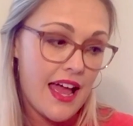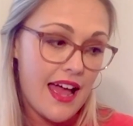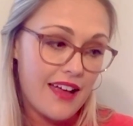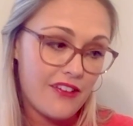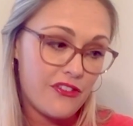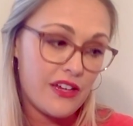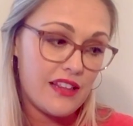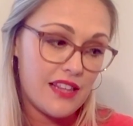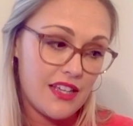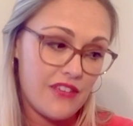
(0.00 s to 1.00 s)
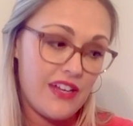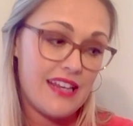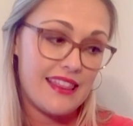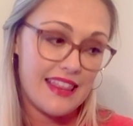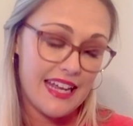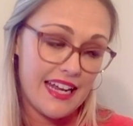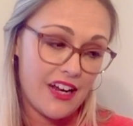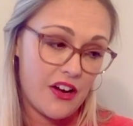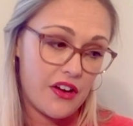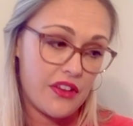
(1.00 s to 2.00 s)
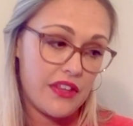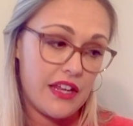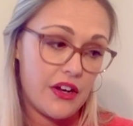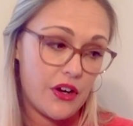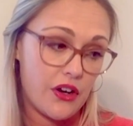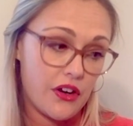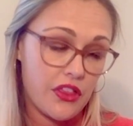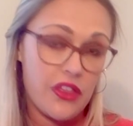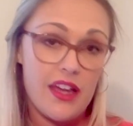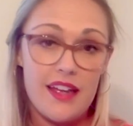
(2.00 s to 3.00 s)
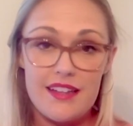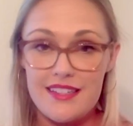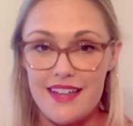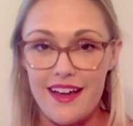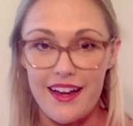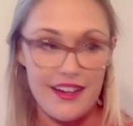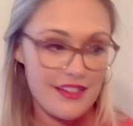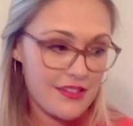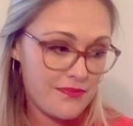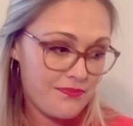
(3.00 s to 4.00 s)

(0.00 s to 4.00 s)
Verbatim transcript: every living thing on the earth died.